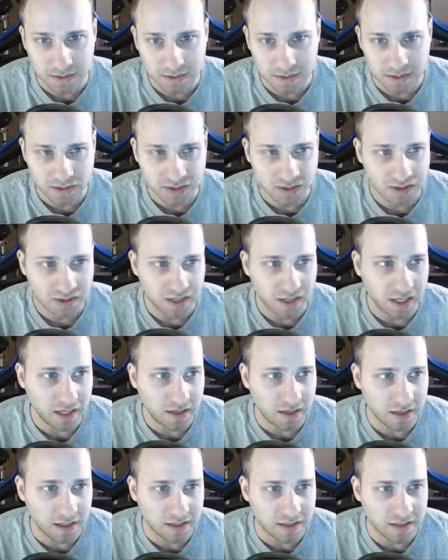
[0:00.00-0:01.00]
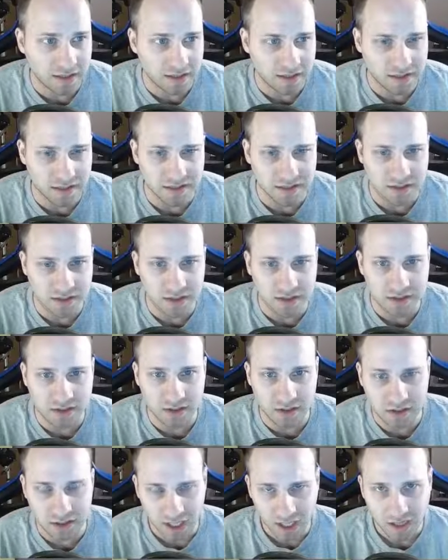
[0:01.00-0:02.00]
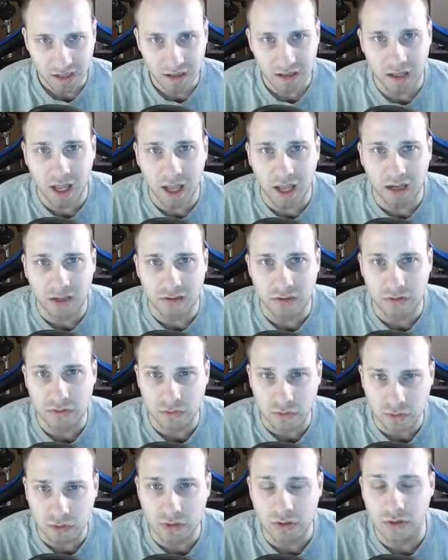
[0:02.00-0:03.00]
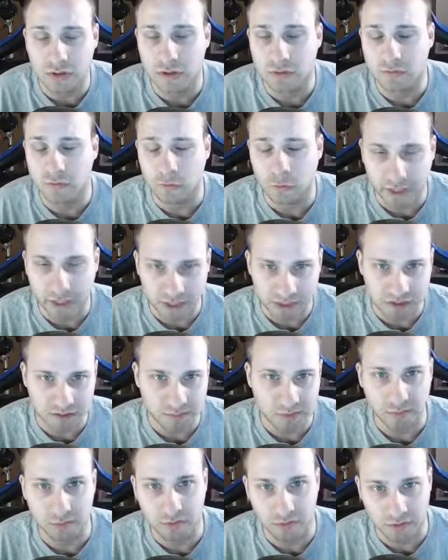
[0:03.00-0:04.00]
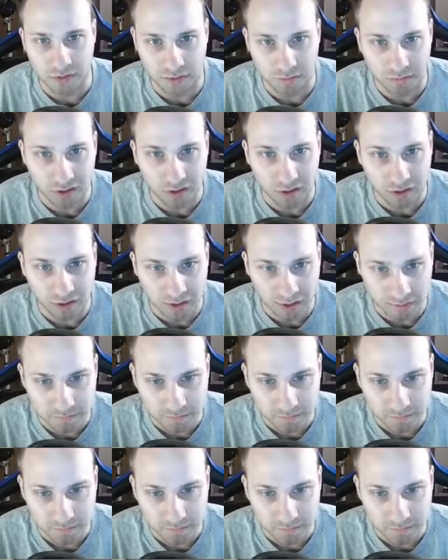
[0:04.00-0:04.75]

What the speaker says: let's just say in this instance, there's not a lot of good ranged people in your party.